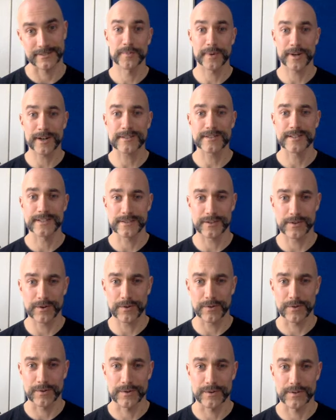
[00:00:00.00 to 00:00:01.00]
Berkeley's
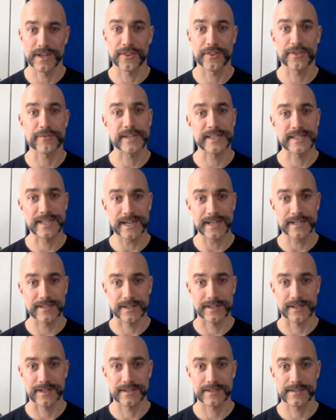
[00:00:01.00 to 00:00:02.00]
goal in Three
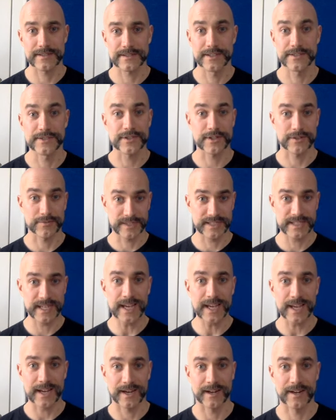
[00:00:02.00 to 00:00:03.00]
Dialogues is to
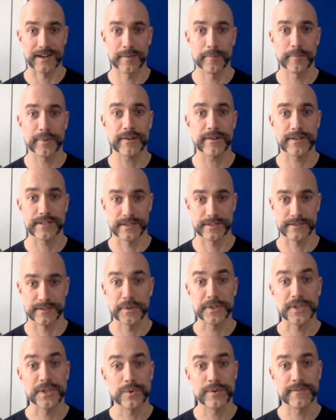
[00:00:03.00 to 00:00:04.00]
retain empiricism,
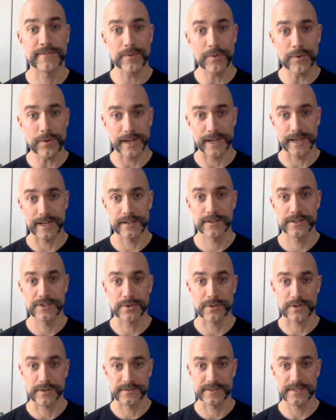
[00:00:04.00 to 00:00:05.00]
but to avoid the
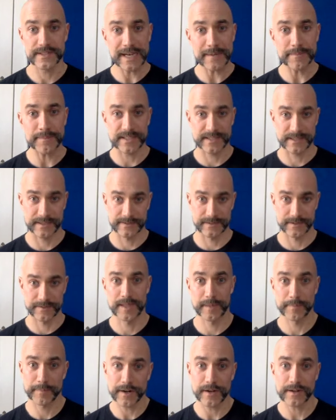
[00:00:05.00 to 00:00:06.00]
sort of skepticism
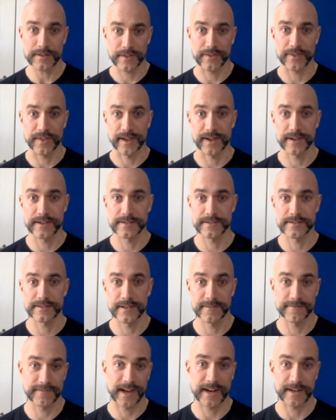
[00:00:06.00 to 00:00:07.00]
that Berkeley thinks,
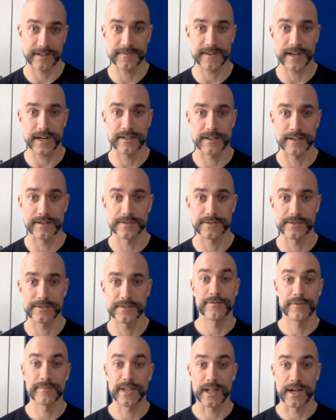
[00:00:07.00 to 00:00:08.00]
in fact, follows
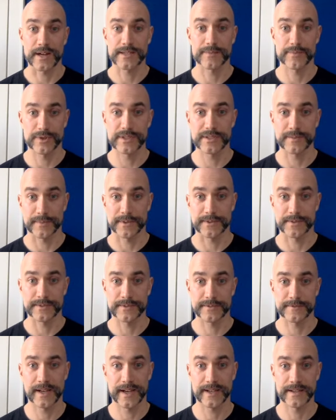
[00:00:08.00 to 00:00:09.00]
from Locke's principles.
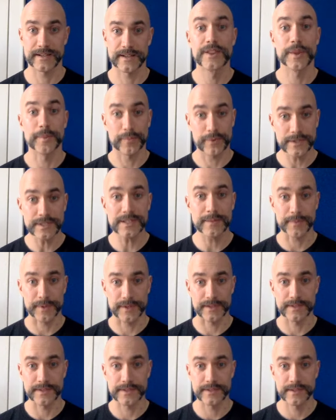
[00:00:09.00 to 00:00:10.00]
And the
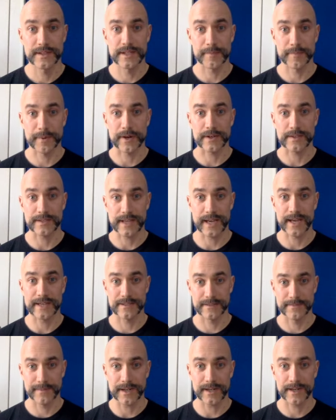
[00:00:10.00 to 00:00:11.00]
principles that Berkeley has
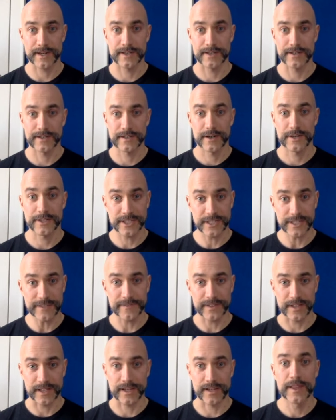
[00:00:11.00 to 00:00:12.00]
in mind are
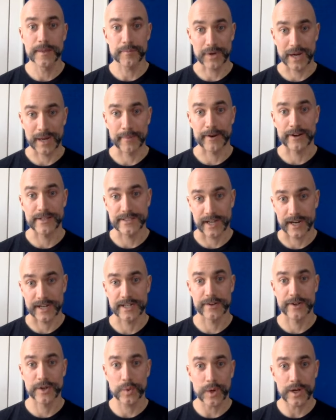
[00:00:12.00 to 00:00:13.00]
chiefly the
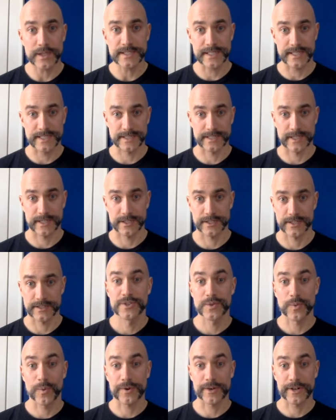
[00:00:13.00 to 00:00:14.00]
primary-secondary quality distinction.
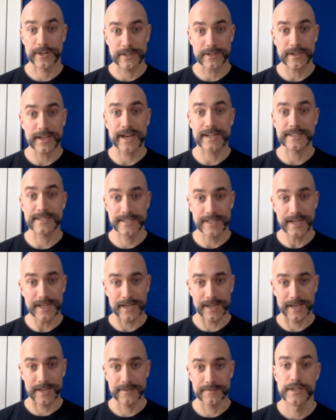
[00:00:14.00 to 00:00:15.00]
So what we're going to look at
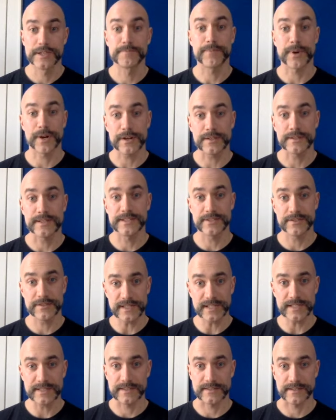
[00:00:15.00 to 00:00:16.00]
today is Berkeley's
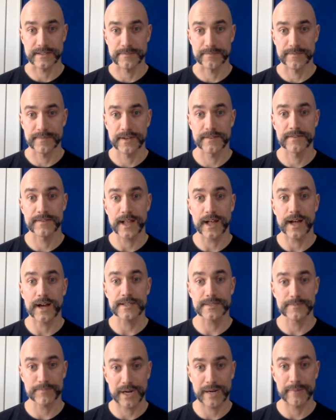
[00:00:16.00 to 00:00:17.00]
criticism of
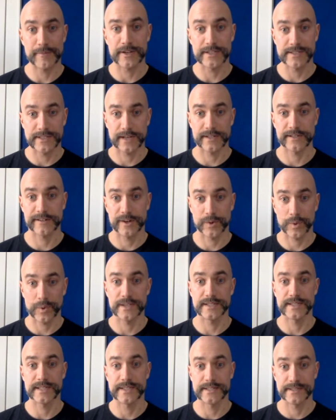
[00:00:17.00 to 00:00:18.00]
Locke's primary-secondary
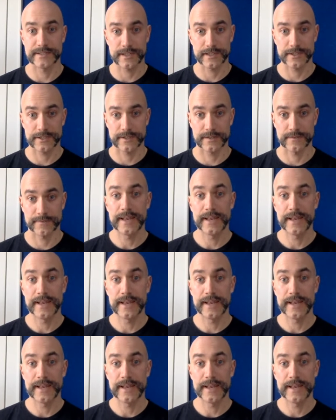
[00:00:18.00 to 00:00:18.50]
quality distinction.